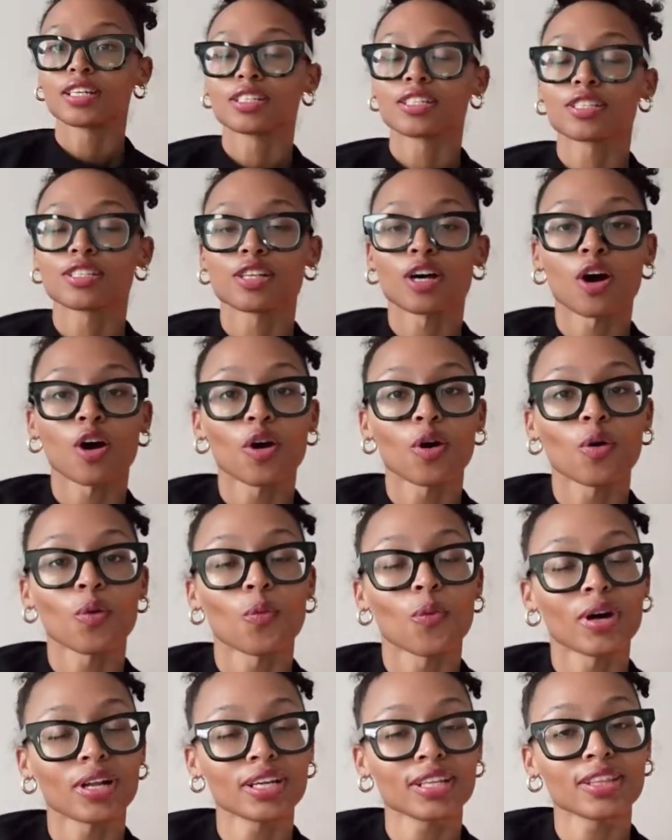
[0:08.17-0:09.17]
So
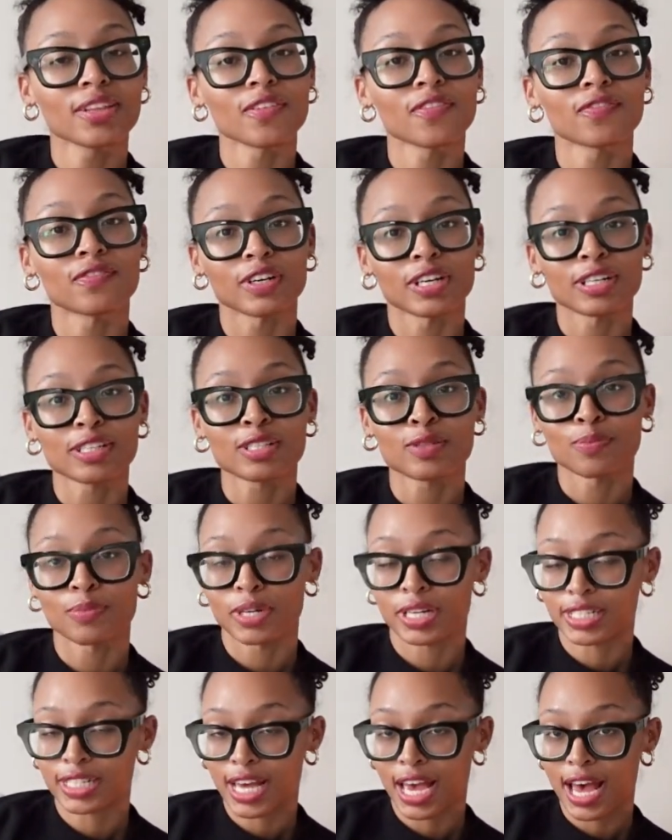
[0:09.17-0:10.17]
one of the first
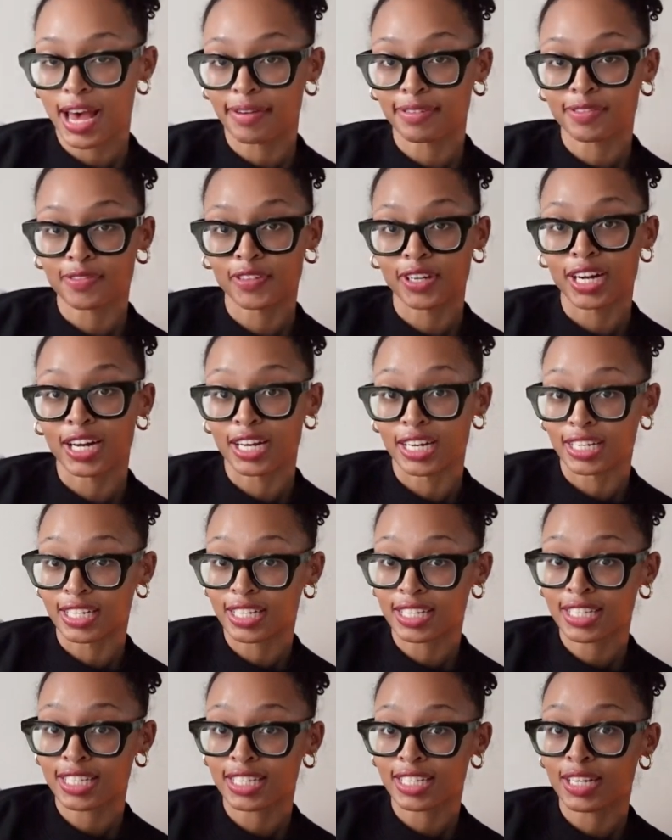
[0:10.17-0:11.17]
must-haves for
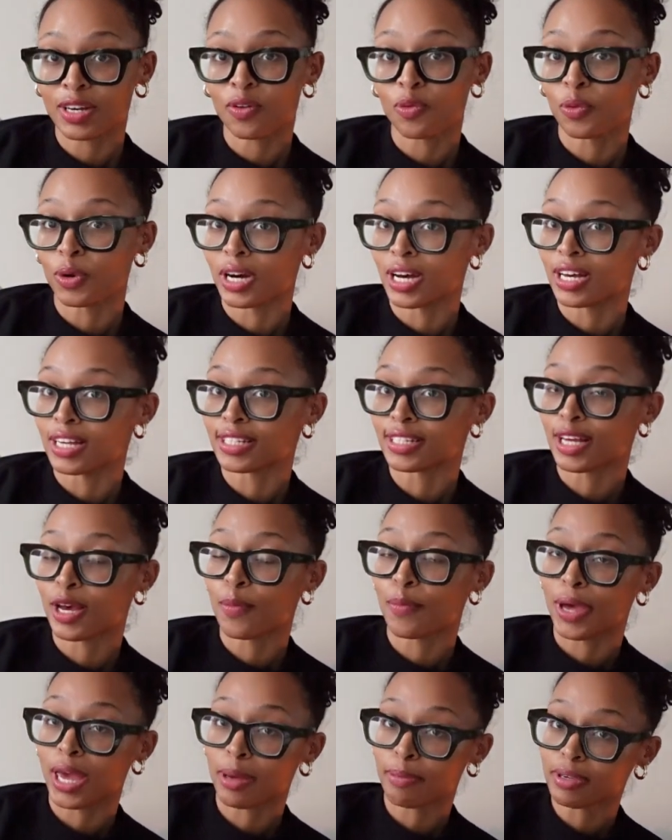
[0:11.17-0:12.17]
us was a
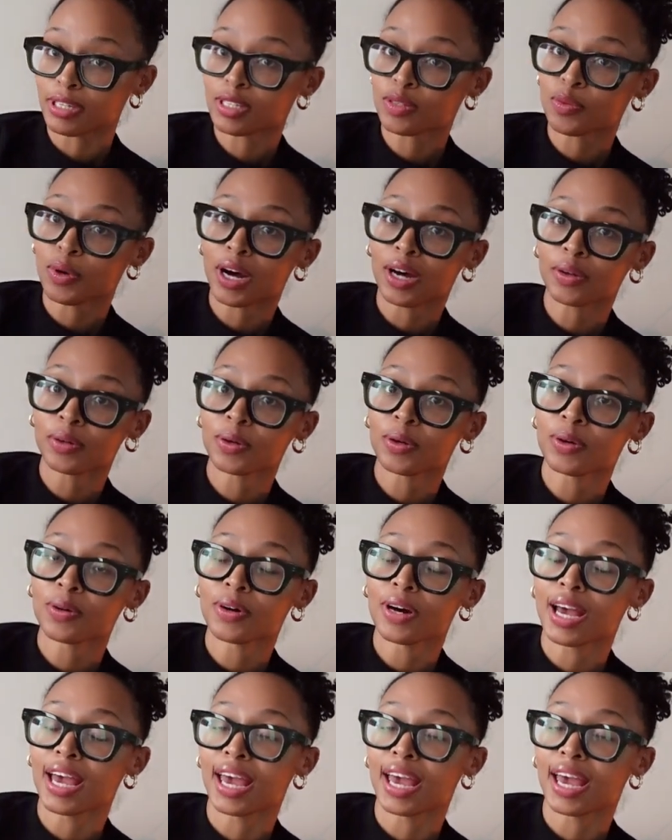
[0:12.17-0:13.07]
baby swaddle,